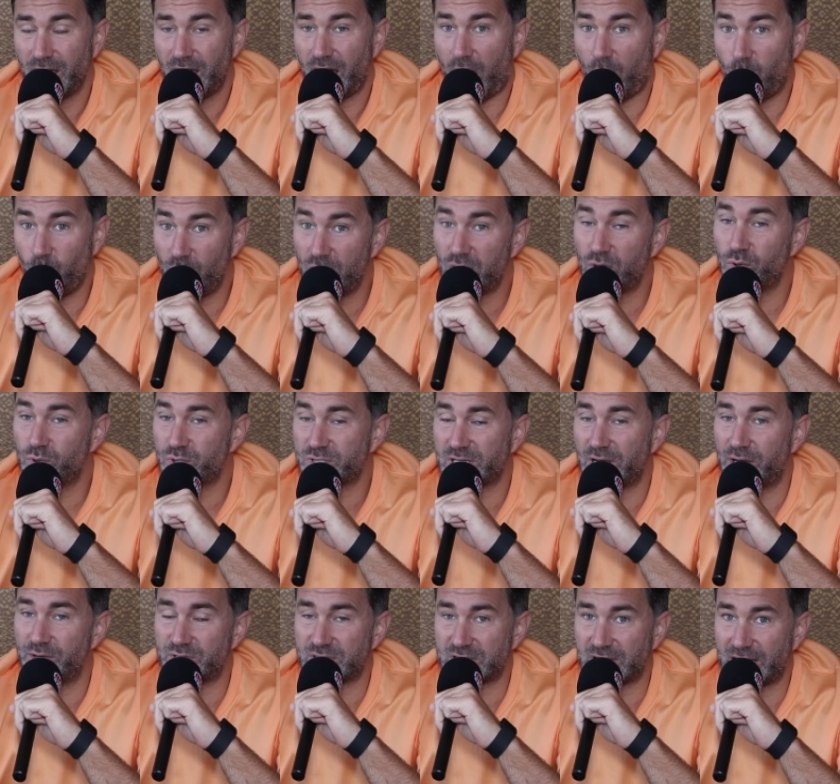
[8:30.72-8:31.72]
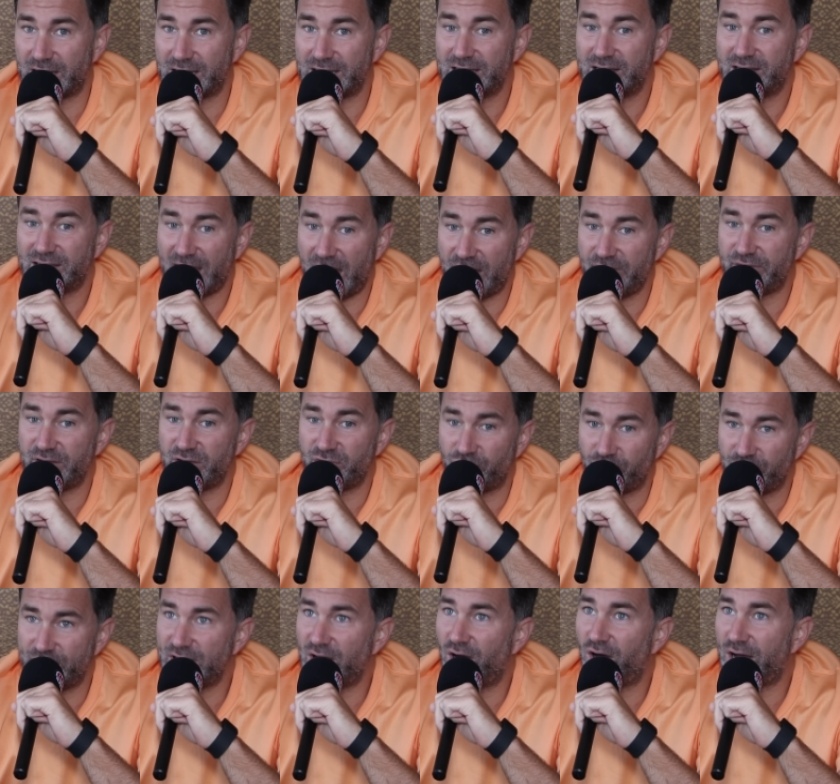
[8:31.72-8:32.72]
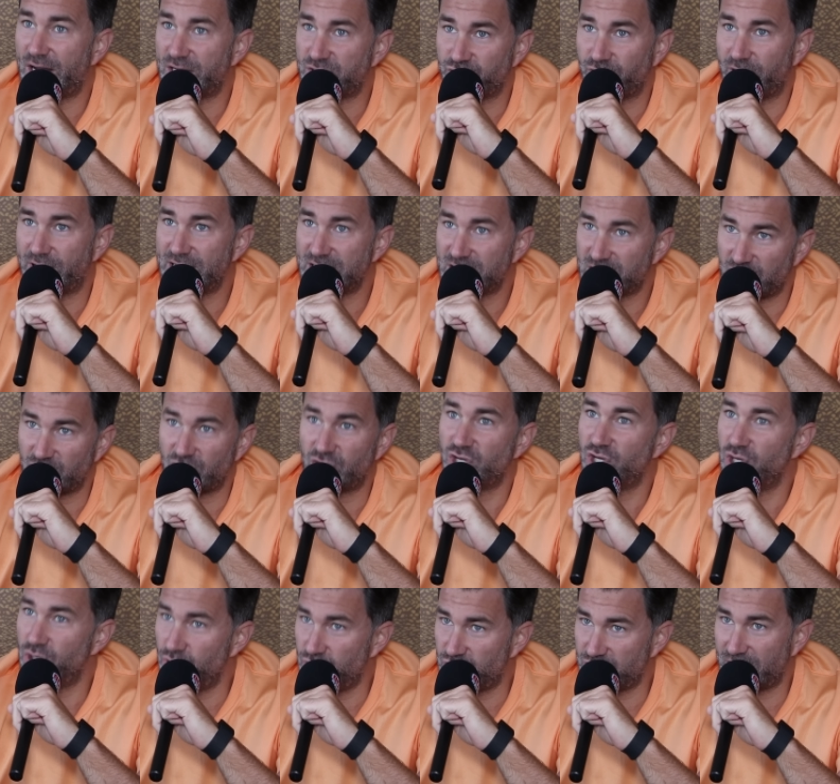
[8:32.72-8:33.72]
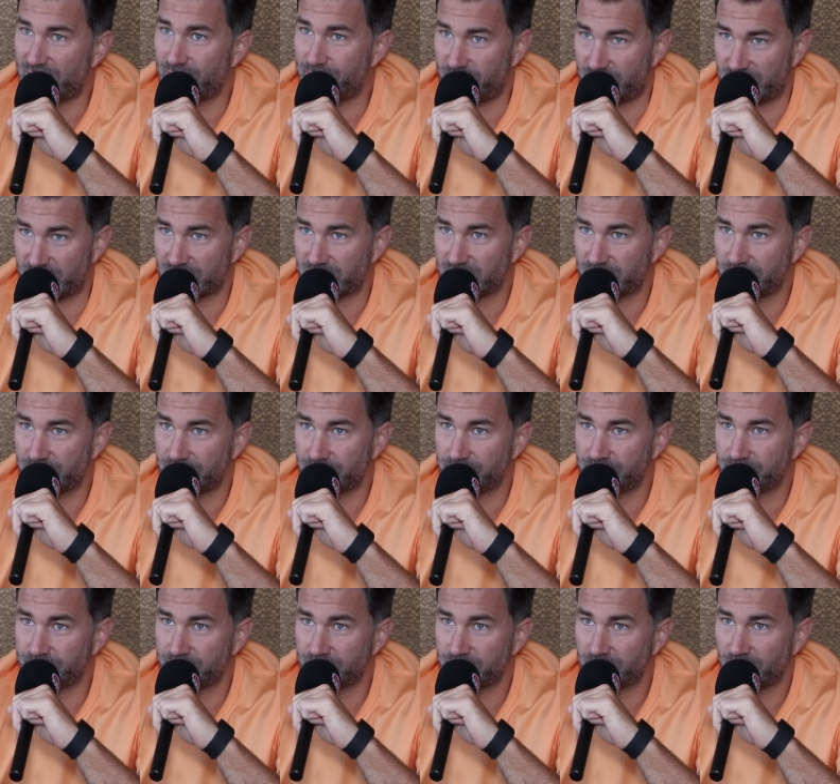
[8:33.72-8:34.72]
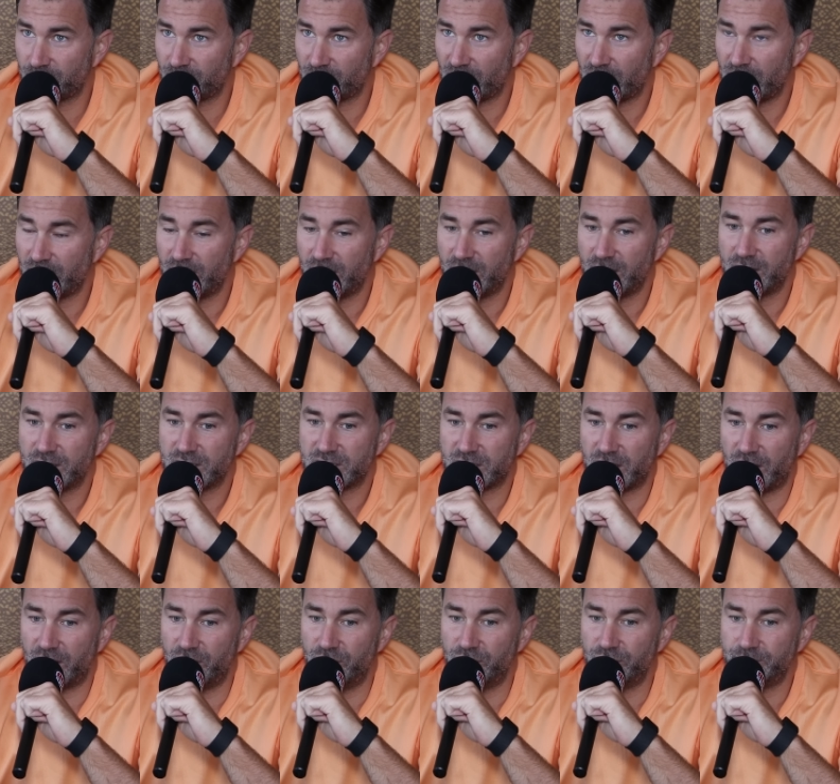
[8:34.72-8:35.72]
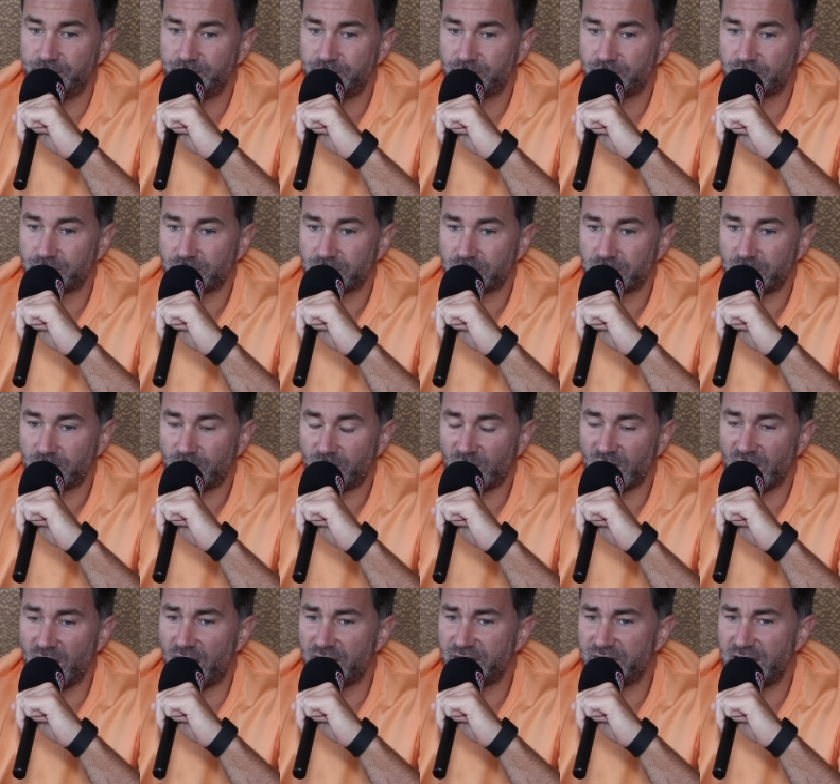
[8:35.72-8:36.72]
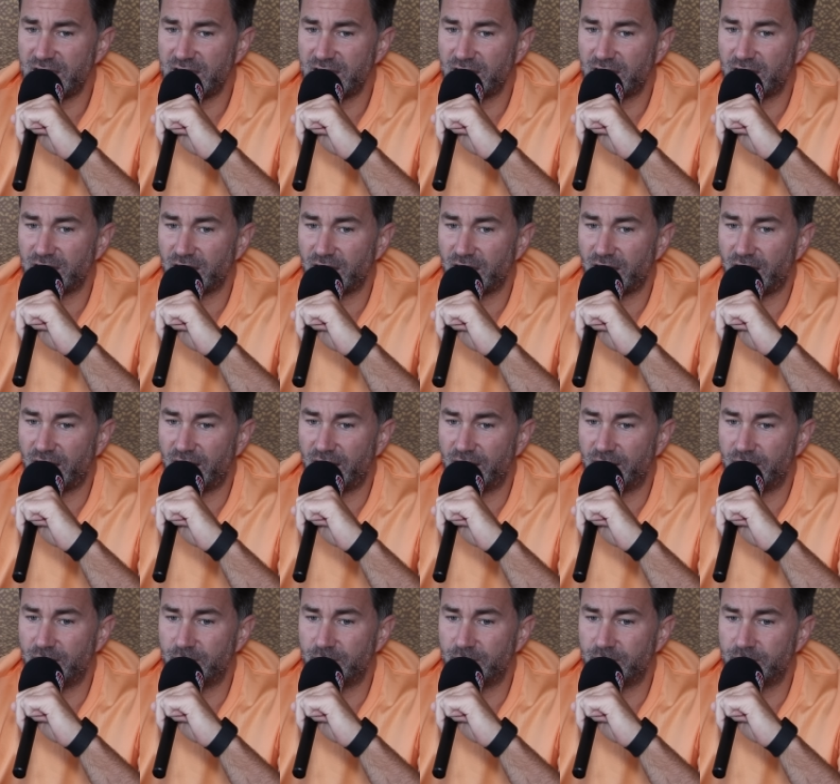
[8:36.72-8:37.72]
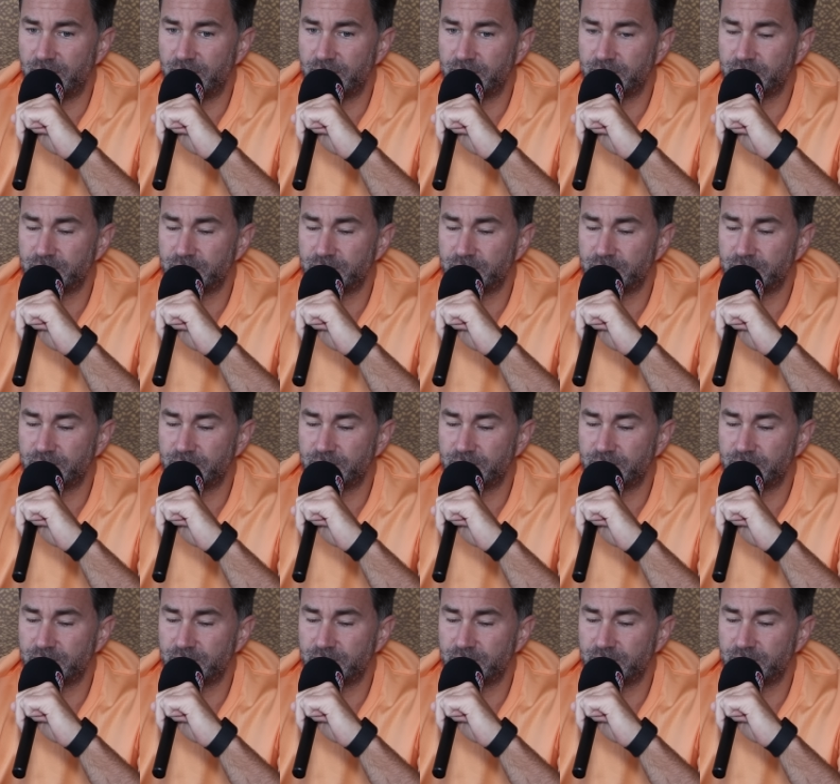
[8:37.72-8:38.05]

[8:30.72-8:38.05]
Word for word: I will also say Devin rehydrates to huge numbers. So I think um,